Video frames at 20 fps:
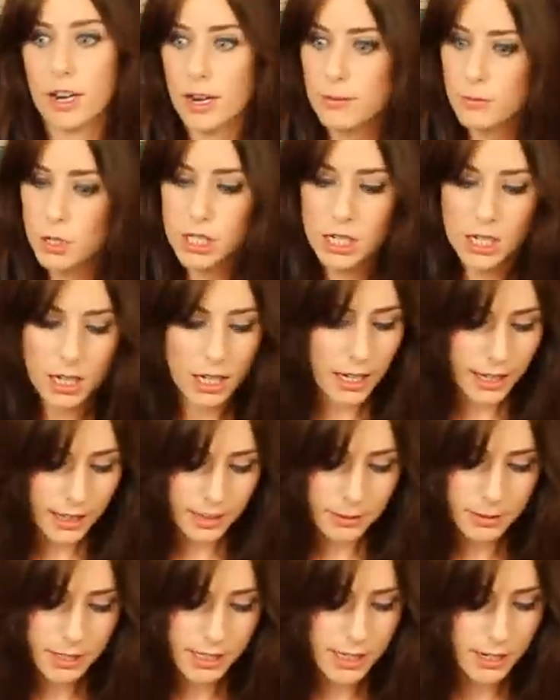I'm just gonna let
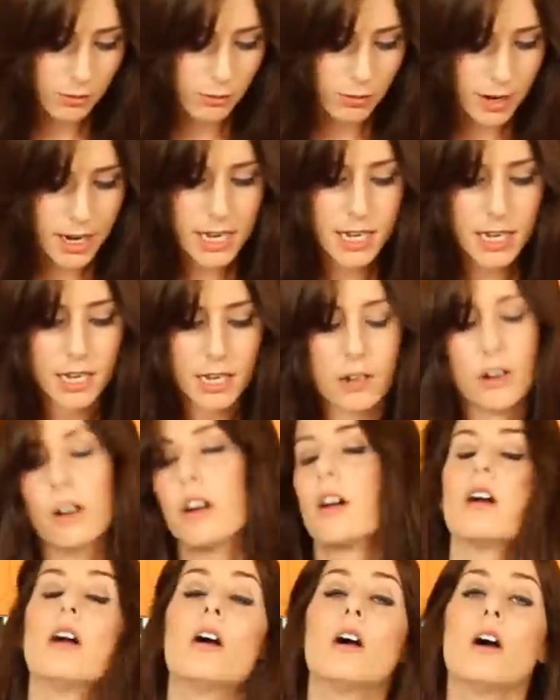them sit right
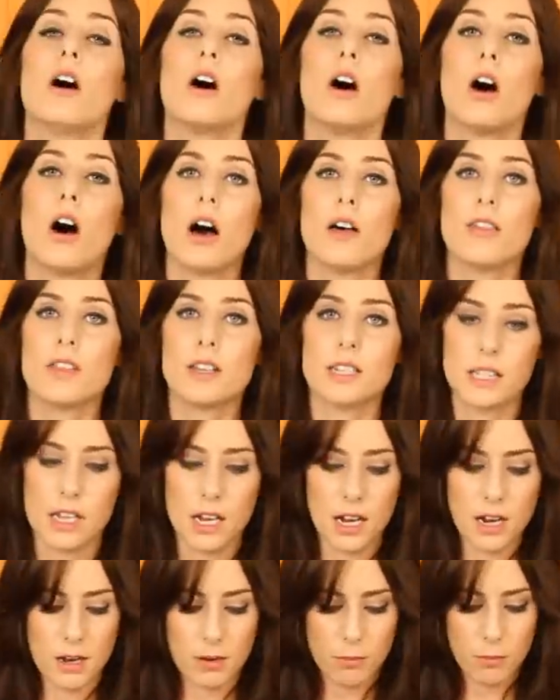here on this
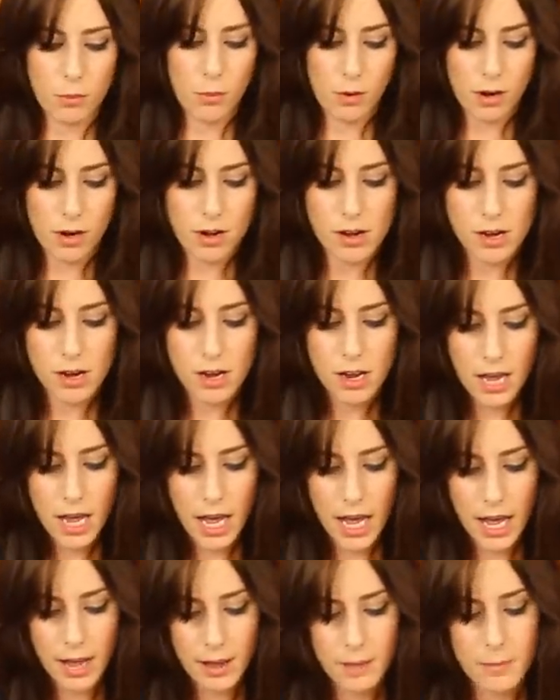cutting board.
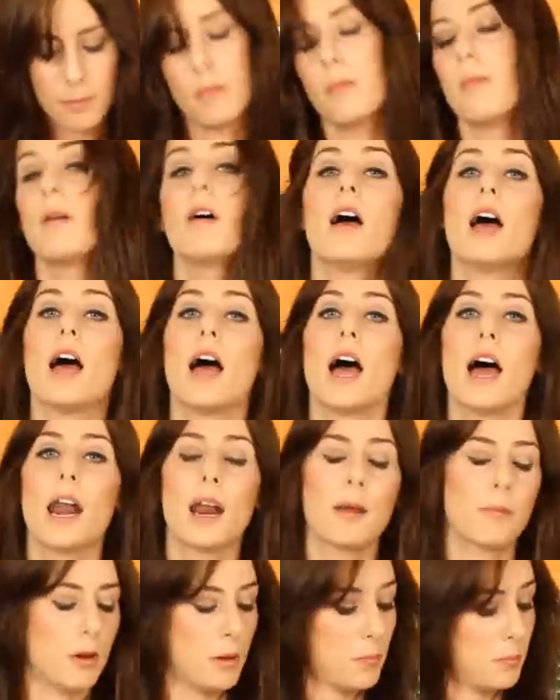Um, and
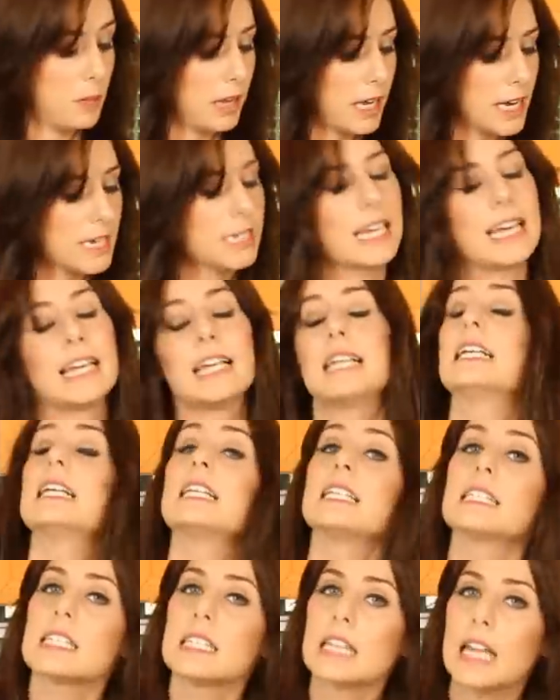I'm gonna place a
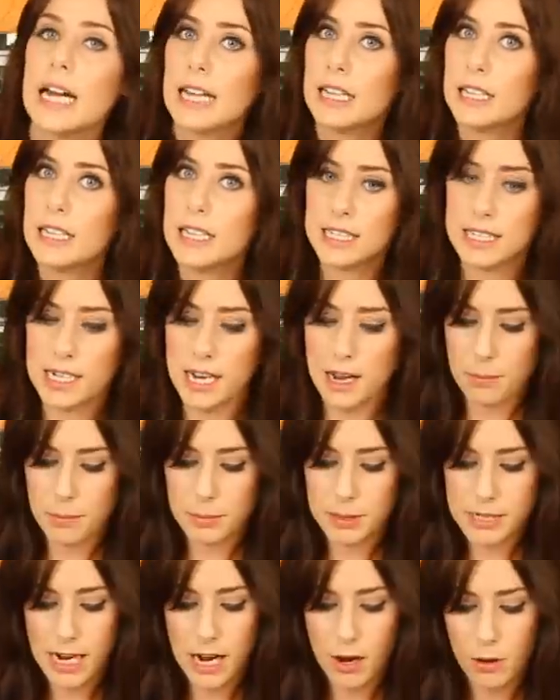slightly damp
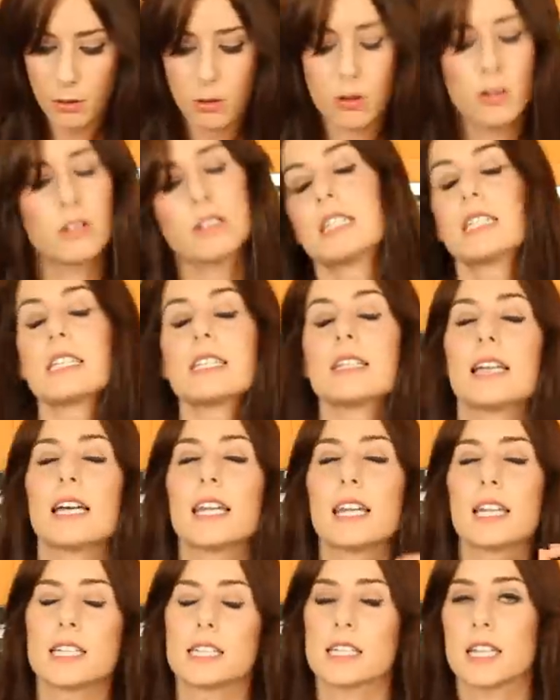towel,
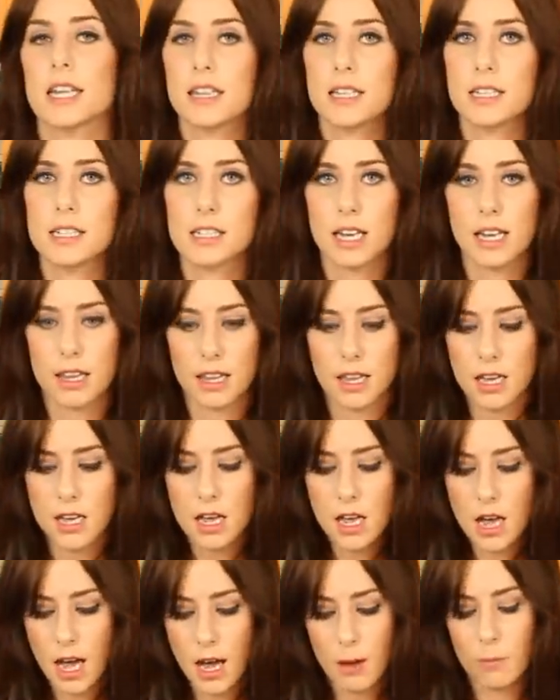slightly, slightly, slightly,
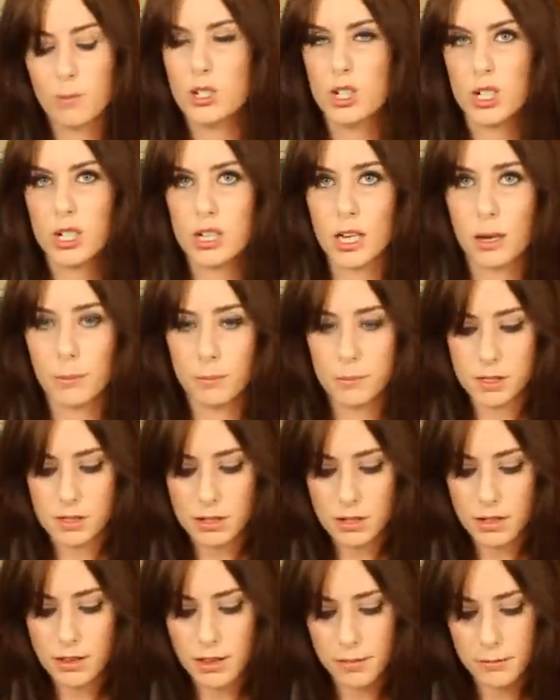um, which just helps
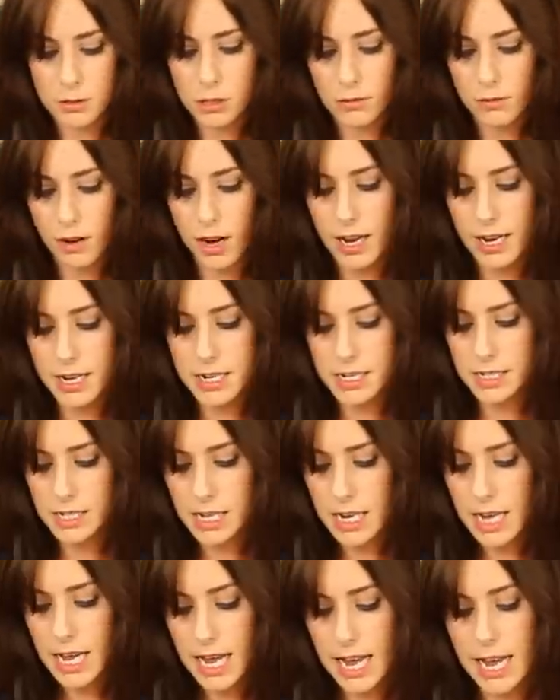them to rise,
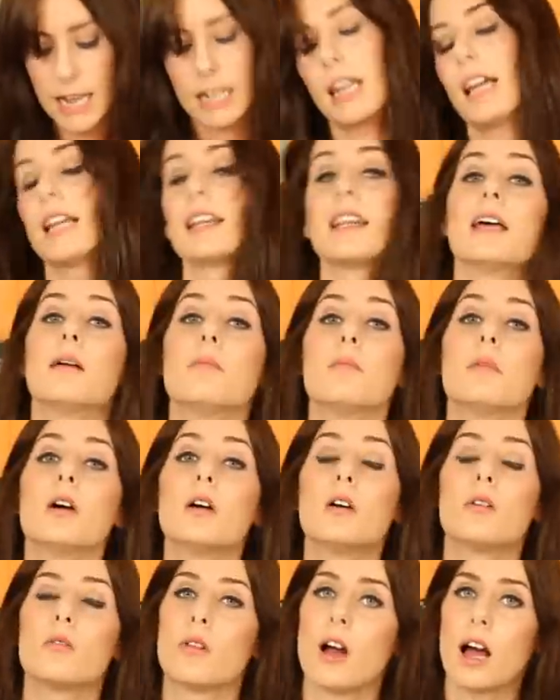and let them
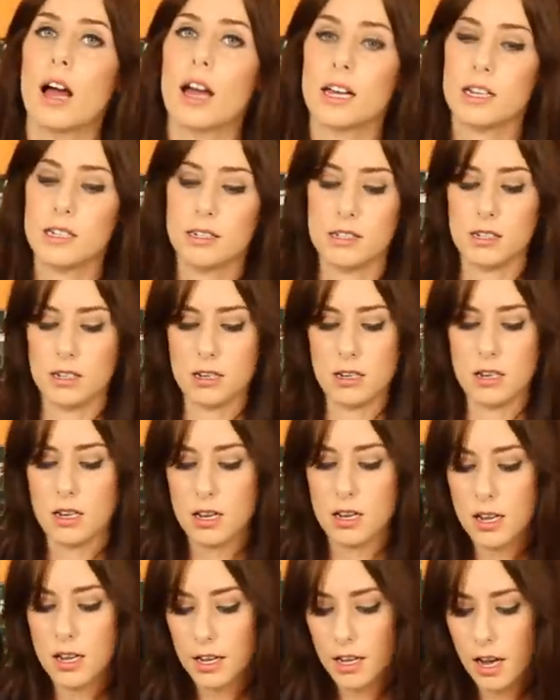rise
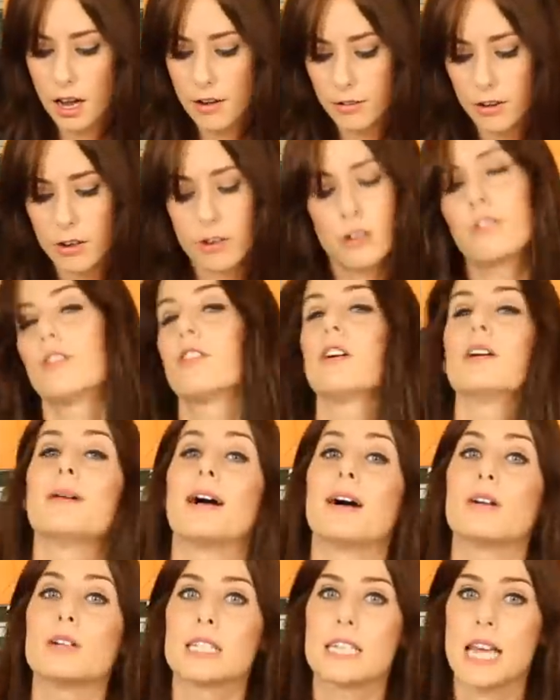covered for
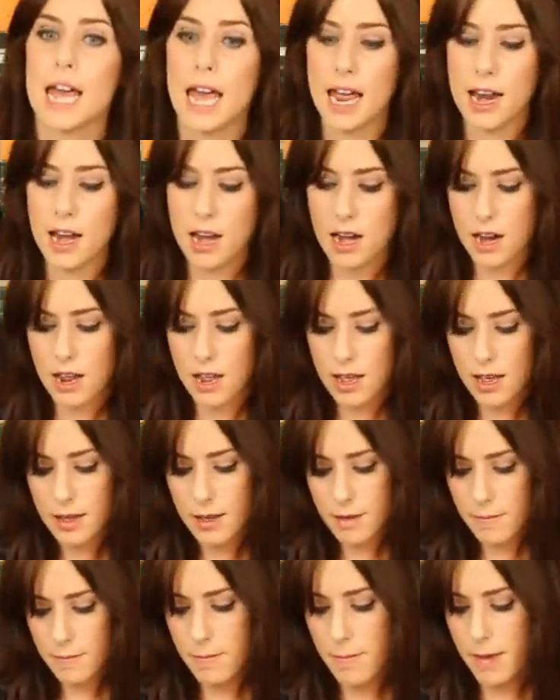about ten
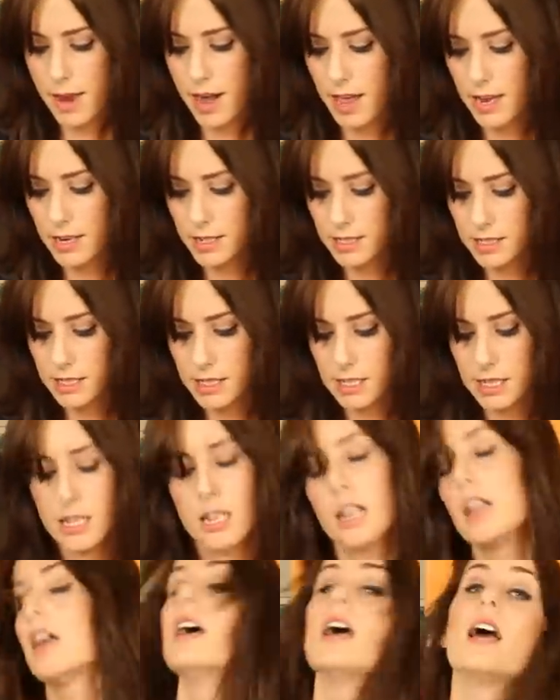minutes.
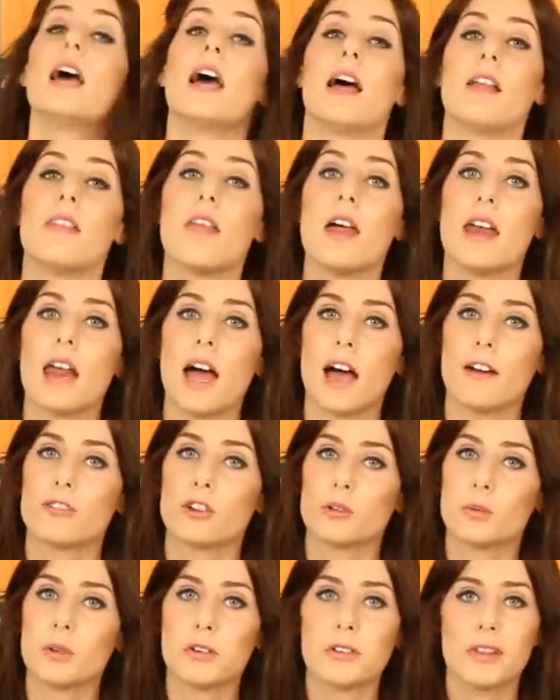And then
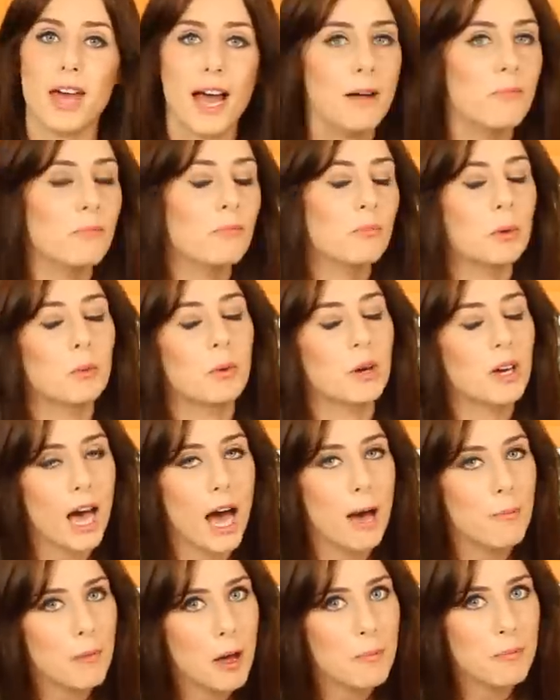after we do that, we will
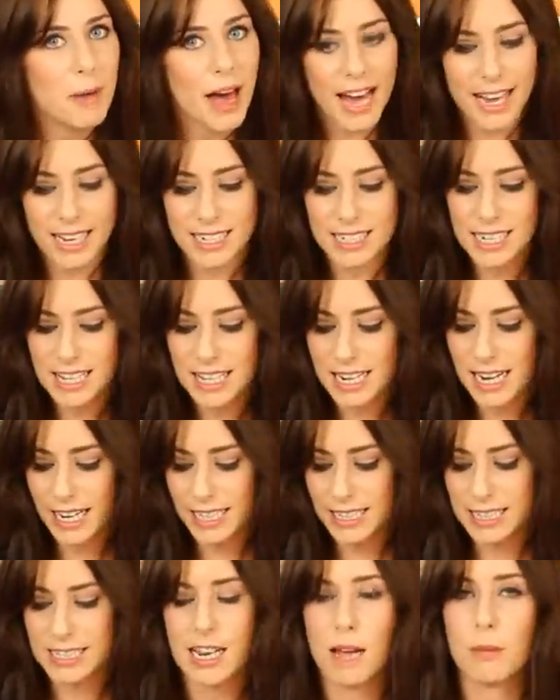come on back to the
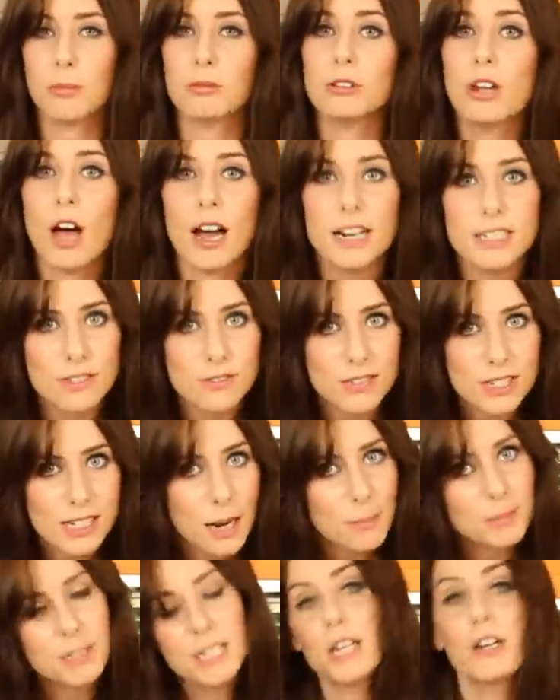next step. Lots of
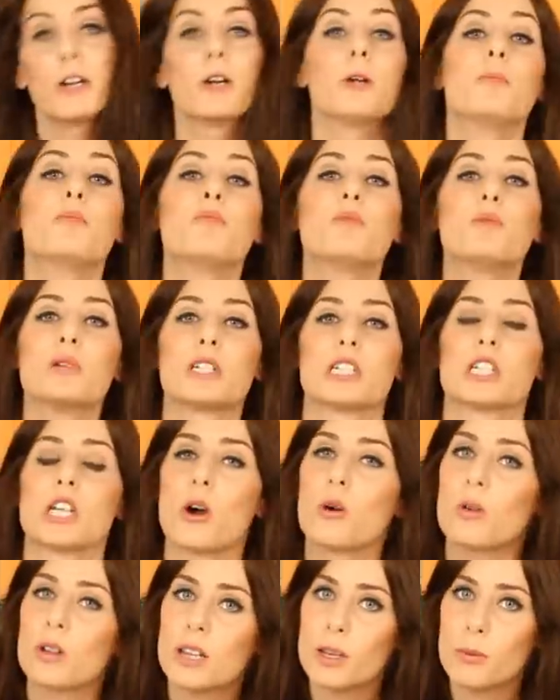steps here, but
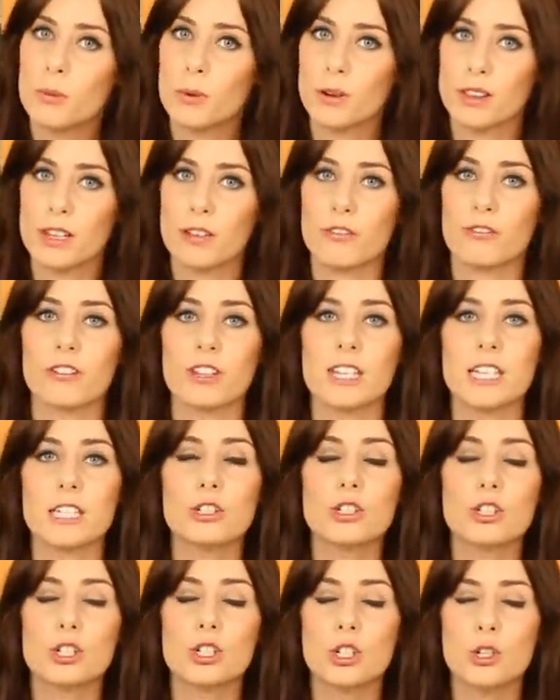totally worth it for
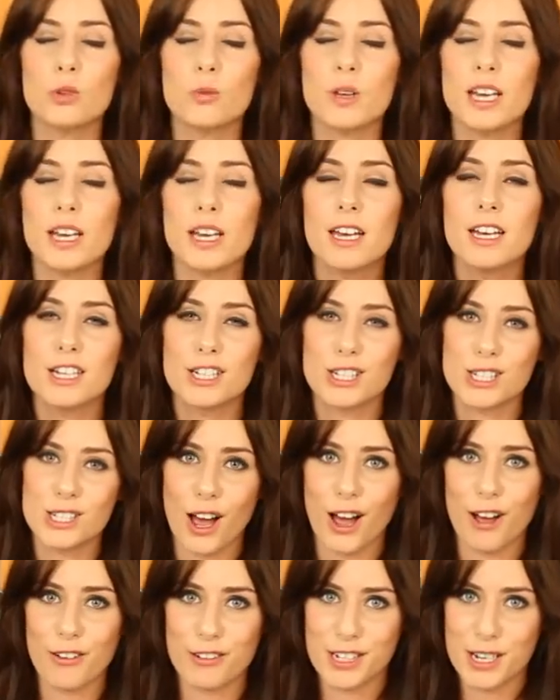these chewy,
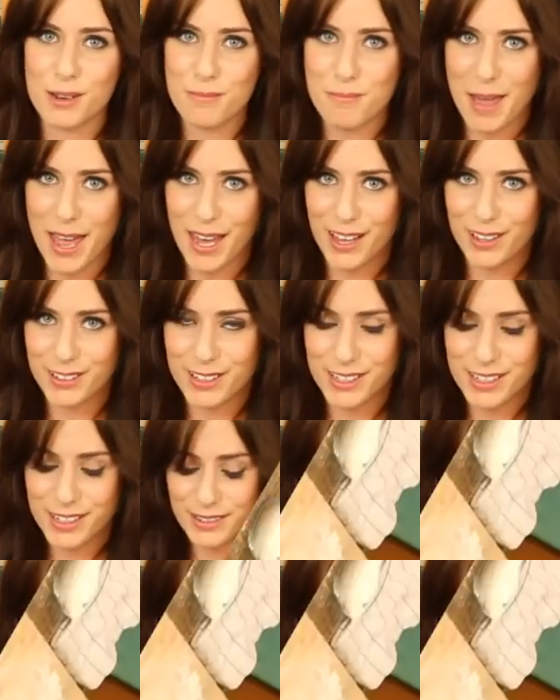soft bagels.